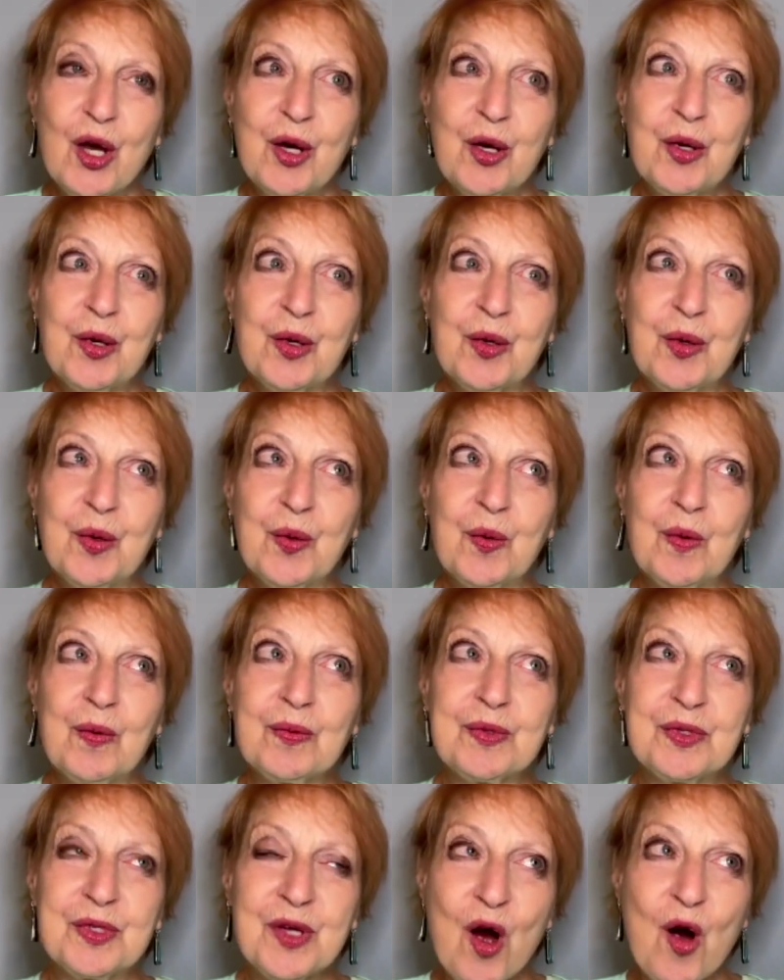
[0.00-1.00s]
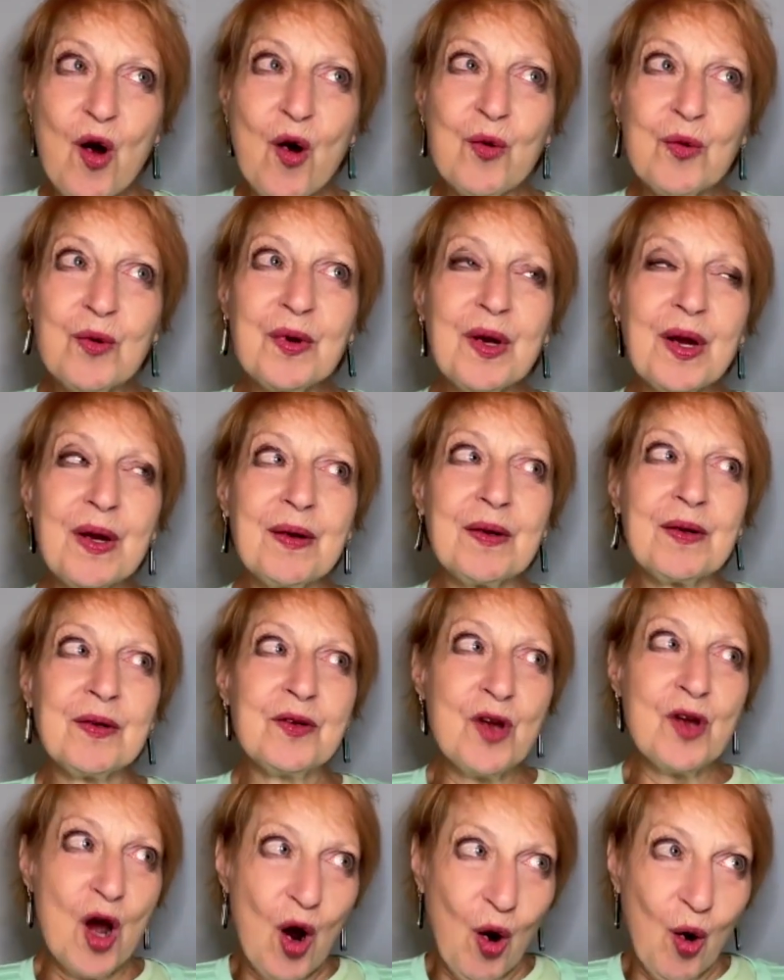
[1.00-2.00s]
who don't
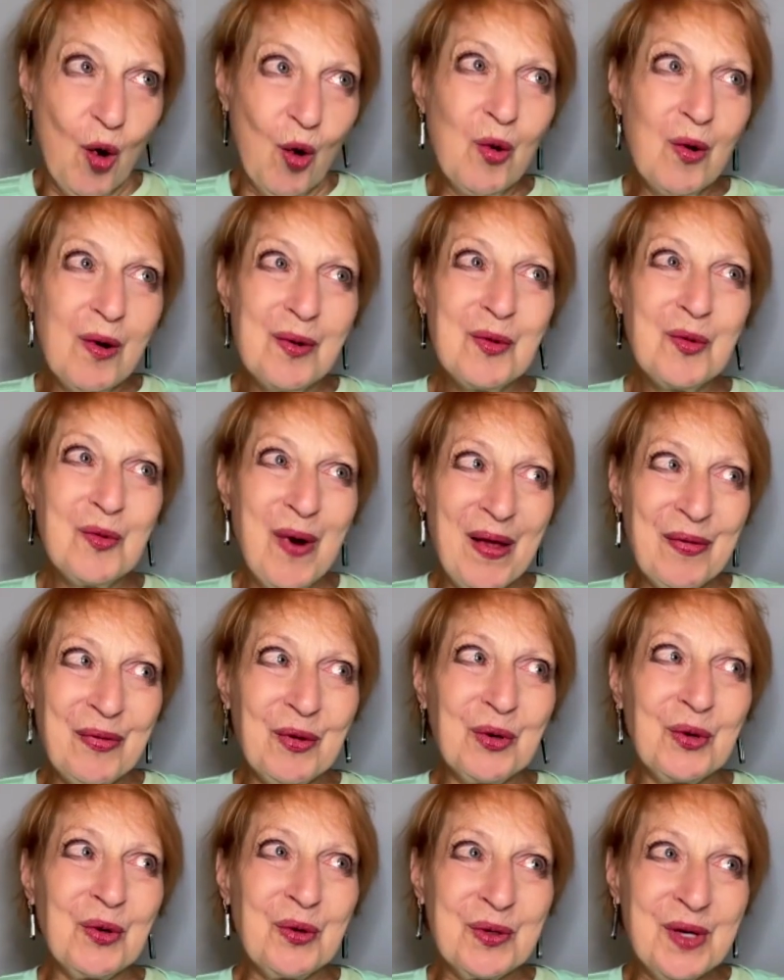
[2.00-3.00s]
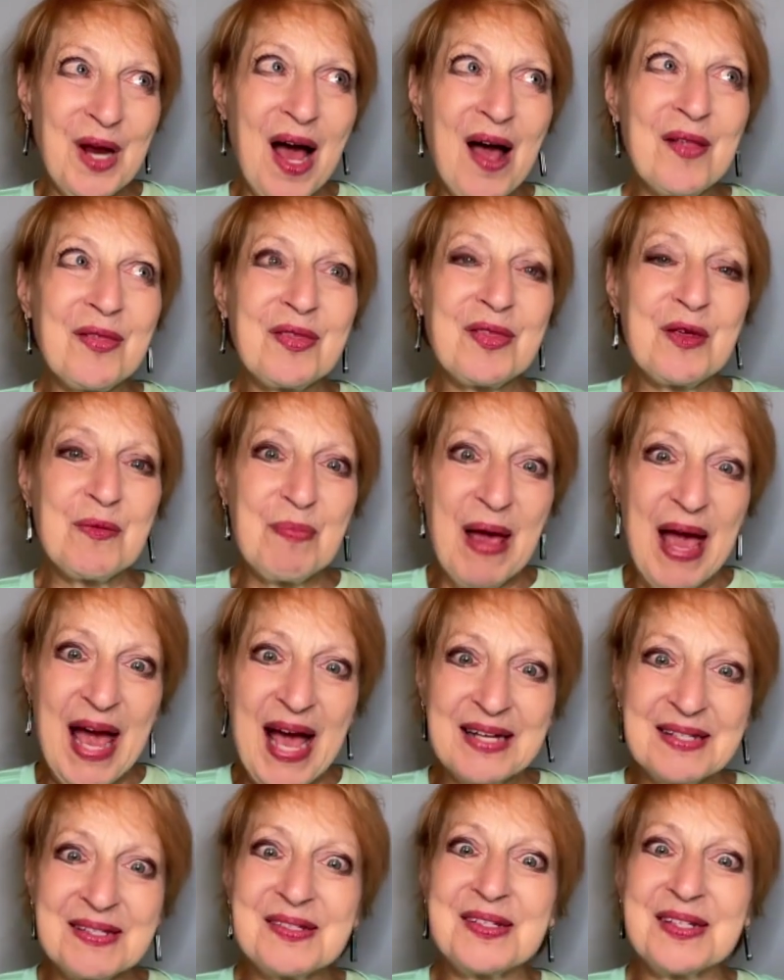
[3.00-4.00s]
know whether or not the
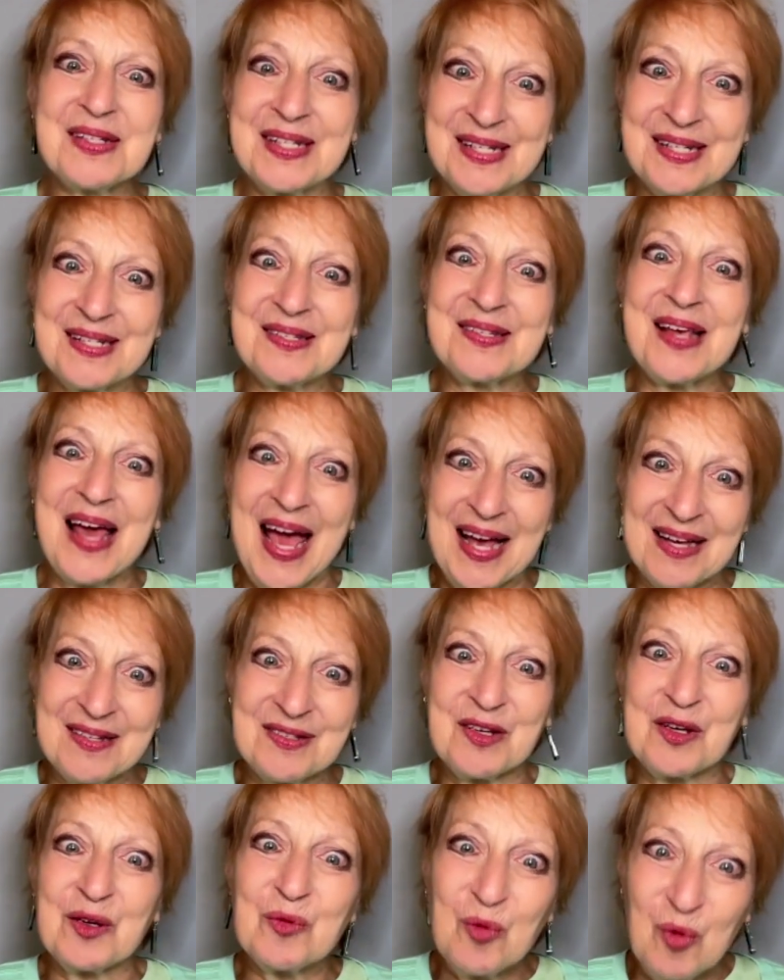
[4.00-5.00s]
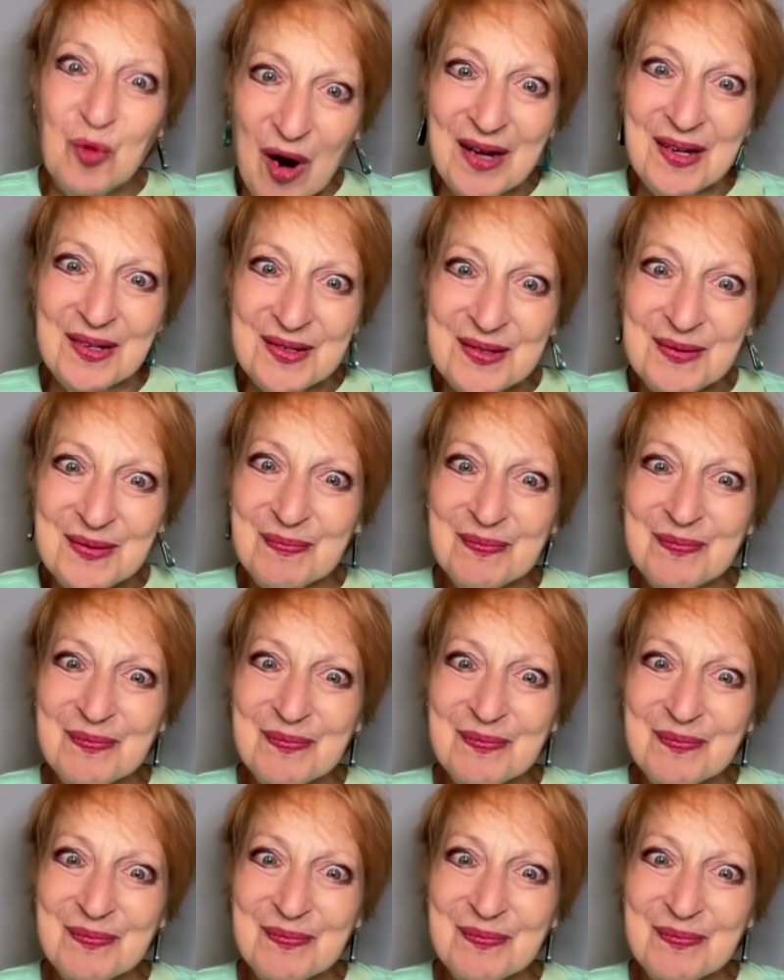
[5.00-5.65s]
past is as it was.